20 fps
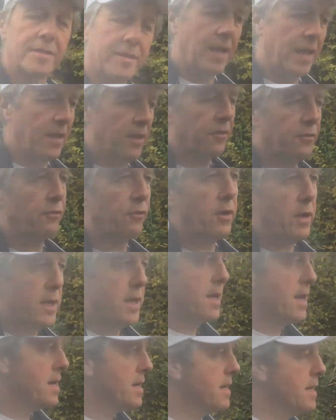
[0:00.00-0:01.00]
day
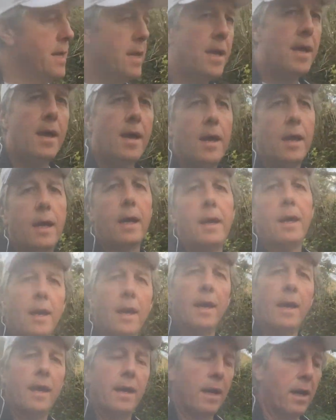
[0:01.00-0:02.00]
three
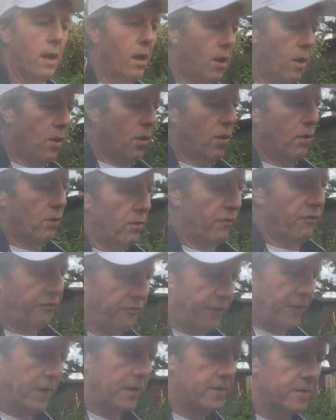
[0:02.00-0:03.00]

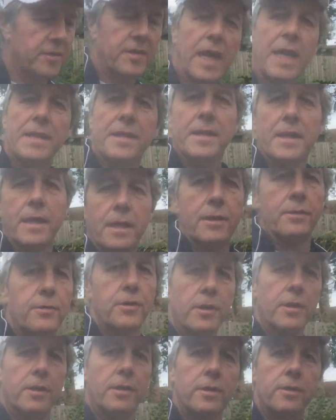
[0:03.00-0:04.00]
of Sandown
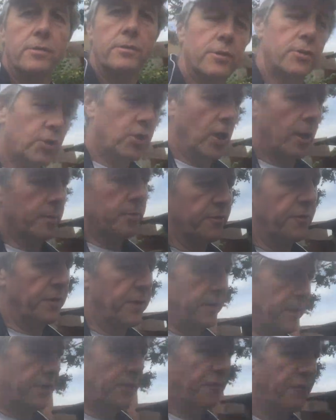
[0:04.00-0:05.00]
to
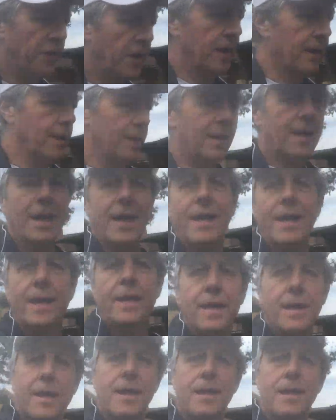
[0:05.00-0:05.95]
Chelmsford the final day